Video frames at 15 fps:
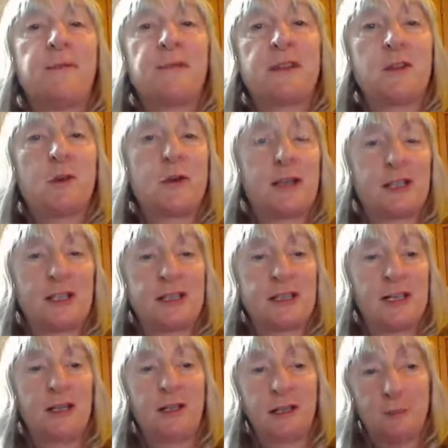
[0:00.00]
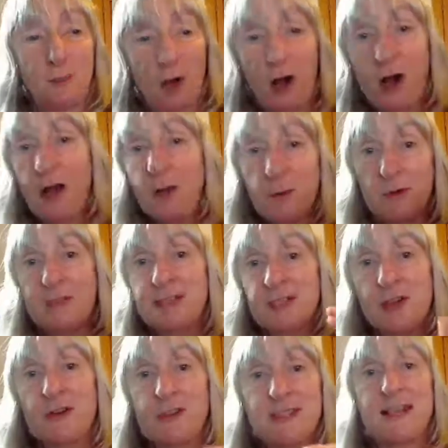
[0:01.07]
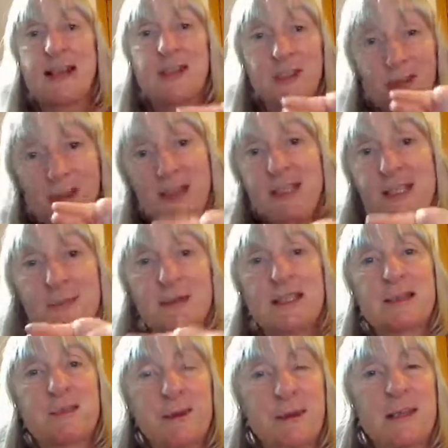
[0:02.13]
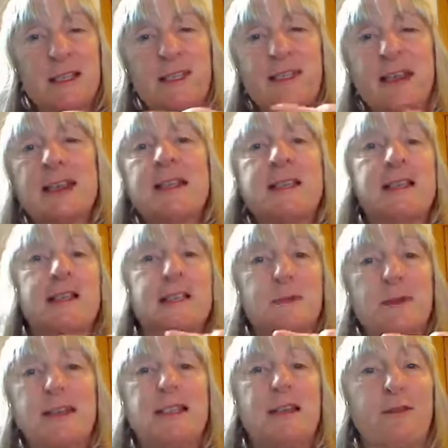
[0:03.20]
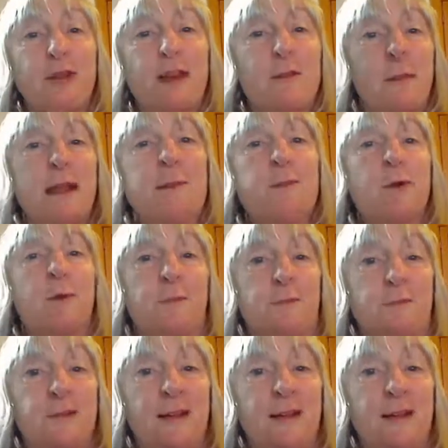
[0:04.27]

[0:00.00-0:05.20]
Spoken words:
you actually tell them, I want to show this ad to these specific people.